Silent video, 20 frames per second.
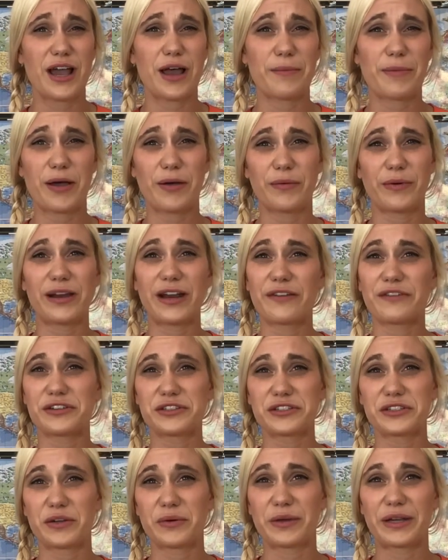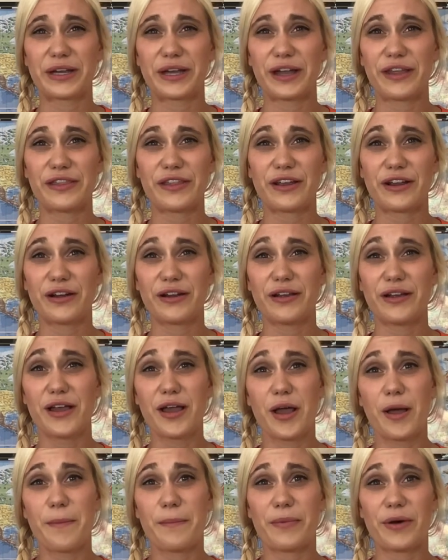about whatever's going on there,
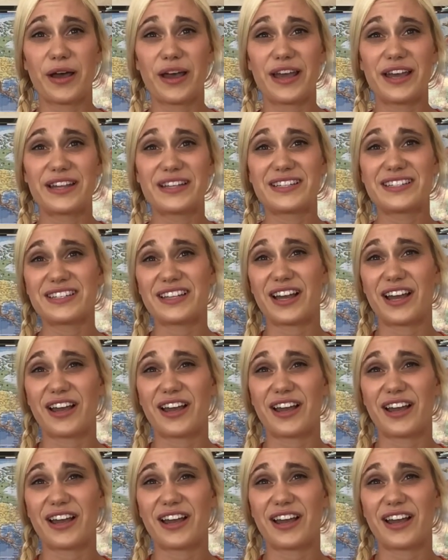but